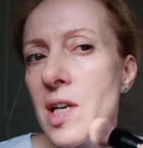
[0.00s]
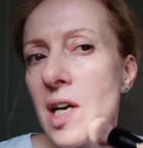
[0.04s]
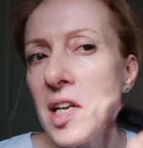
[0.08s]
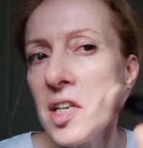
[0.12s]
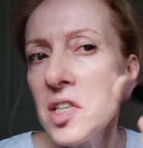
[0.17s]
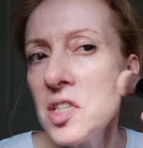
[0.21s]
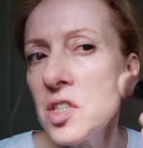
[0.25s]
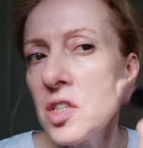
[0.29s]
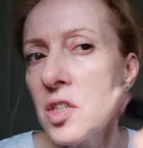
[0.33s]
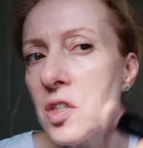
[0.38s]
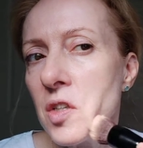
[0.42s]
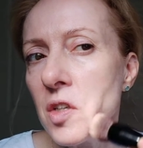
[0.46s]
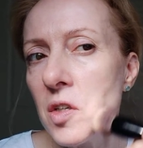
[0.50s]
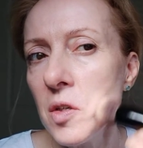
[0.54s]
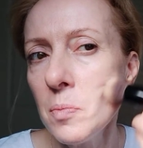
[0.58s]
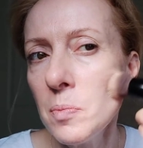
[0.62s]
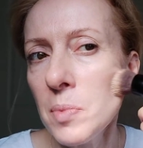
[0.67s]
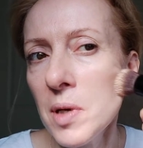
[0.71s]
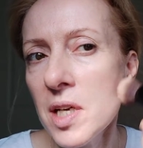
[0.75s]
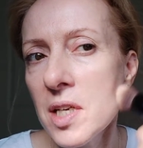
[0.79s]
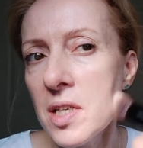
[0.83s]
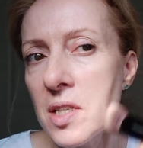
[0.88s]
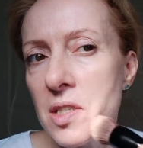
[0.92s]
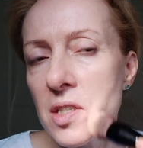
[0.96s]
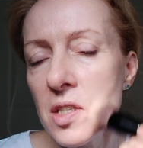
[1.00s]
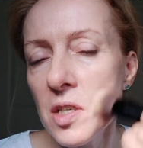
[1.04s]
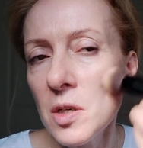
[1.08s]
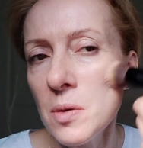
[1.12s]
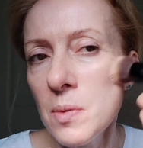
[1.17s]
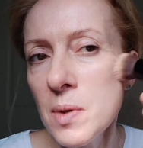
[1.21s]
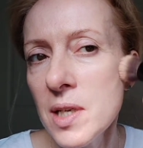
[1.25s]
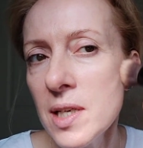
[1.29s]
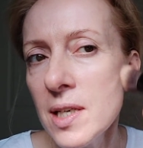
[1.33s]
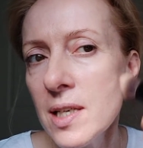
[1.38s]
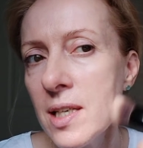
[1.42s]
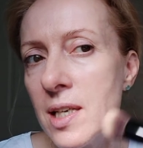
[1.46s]
adds a good base to
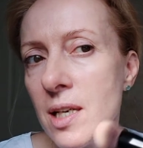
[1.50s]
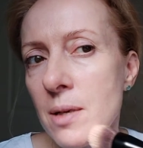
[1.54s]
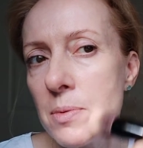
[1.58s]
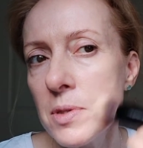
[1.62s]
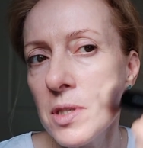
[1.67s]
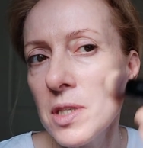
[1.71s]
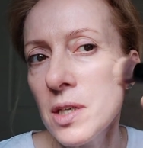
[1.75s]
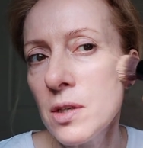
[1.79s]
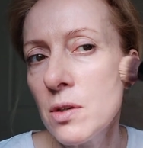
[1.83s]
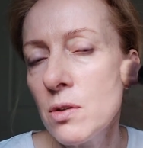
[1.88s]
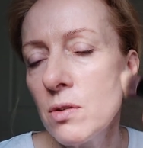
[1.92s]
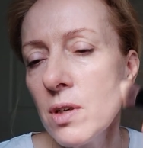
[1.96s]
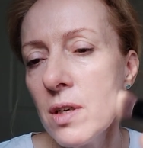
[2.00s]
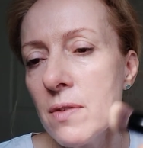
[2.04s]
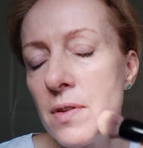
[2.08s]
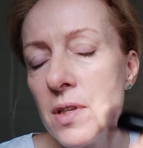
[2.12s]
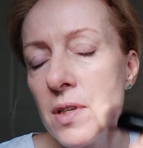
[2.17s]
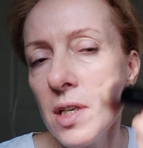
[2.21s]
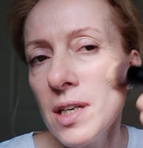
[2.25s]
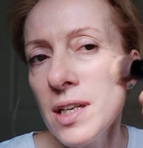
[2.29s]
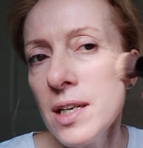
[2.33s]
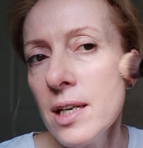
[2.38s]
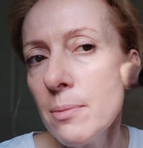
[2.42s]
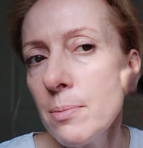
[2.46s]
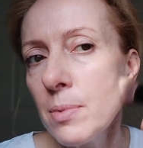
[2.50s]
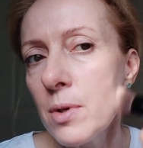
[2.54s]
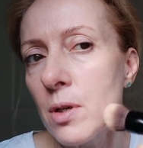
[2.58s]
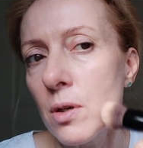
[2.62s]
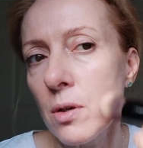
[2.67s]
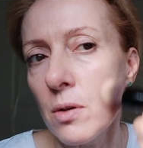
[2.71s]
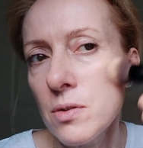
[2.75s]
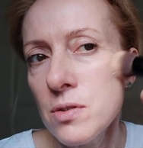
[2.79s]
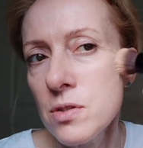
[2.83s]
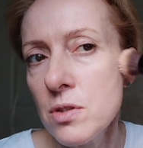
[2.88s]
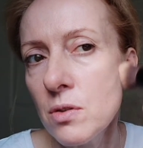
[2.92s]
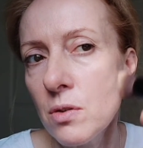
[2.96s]
any lipstick or even a lip
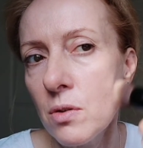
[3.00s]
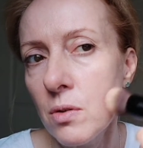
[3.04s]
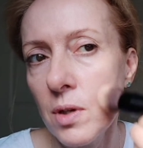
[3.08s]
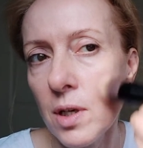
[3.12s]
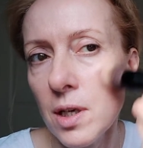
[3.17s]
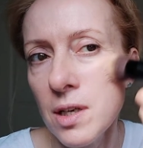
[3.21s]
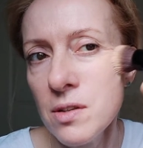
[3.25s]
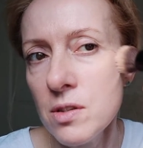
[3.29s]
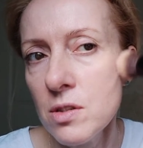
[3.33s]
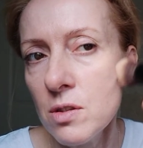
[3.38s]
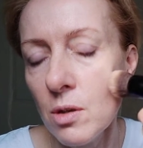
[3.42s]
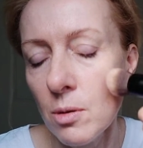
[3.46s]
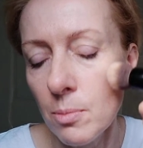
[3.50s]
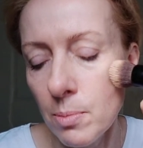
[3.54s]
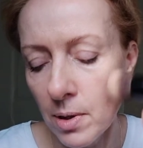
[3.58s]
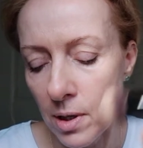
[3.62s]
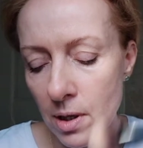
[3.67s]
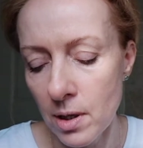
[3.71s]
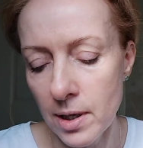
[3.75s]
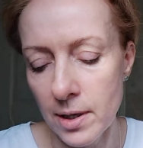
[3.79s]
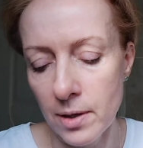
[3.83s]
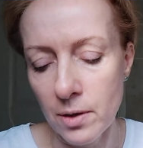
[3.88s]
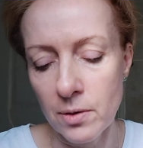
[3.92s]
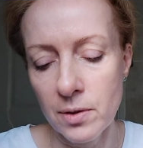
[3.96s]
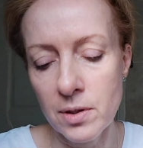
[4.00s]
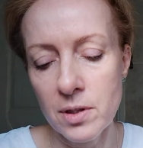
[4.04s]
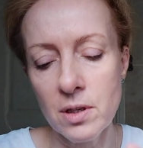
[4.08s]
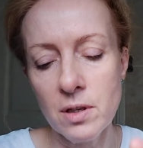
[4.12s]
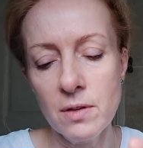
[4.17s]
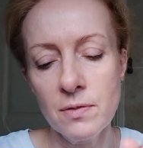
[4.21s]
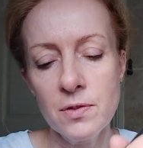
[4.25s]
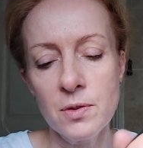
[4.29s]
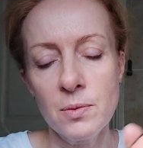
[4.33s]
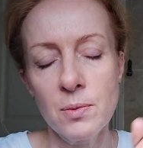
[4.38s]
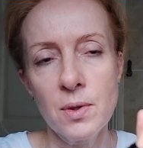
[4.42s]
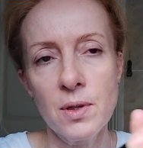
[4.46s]
gloss you're going to apply on
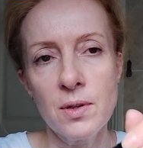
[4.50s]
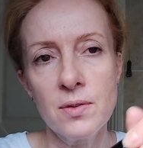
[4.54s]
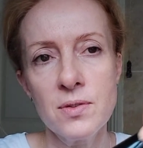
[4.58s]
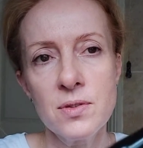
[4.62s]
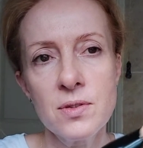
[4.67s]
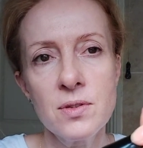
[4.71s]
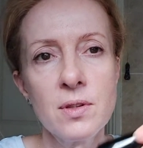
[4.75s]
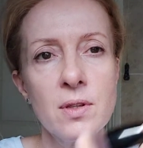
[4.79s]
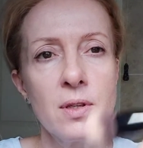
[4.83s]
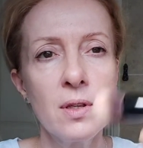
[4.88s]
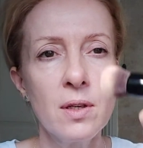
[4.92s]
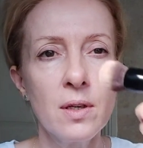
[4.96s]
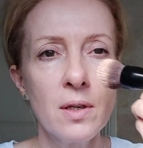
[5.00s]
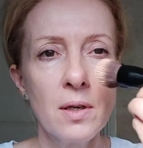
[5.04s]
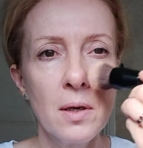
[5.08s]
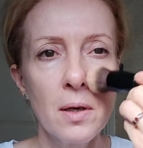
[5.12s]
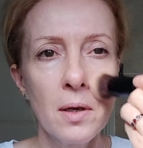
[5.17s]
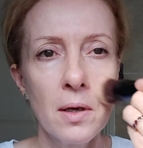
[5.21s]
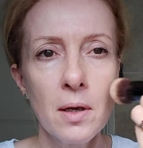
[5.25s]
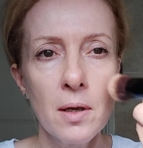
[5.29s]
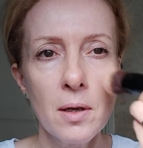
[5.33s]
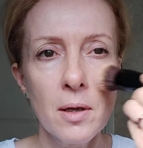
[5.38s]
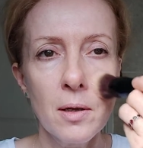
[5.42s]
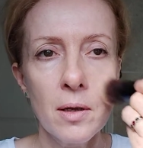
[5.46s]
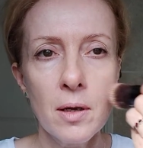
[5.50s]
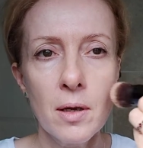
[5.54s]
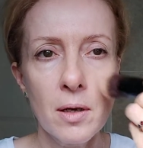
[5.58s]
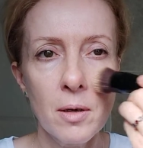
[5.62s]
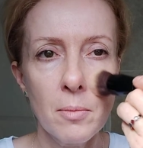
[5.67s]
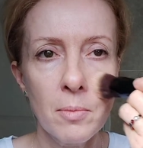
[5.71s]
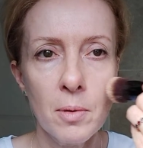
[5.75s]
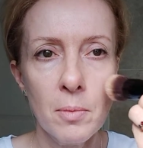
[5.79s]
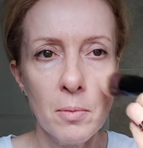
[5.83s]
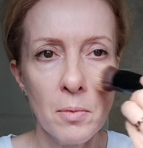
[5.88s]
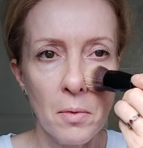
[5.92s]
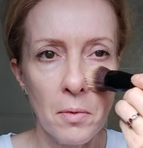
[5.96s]
afterwards. A
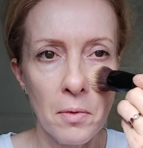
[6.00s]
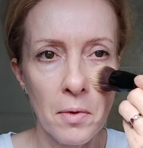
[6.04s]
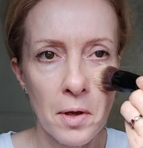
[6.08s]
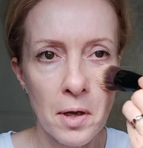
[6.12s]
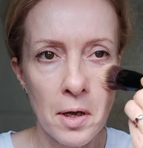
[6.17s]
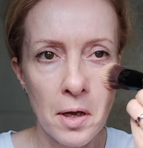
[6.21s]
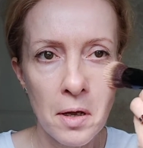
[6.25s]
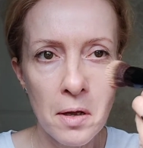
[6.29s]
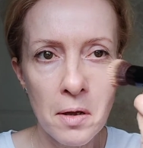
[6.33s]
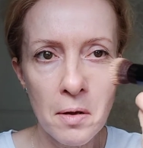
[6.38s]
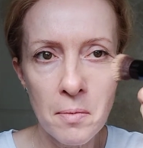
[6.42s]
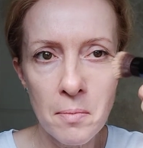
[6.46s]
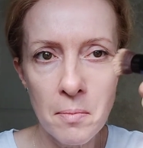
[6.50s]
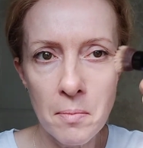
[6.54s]
bit more there.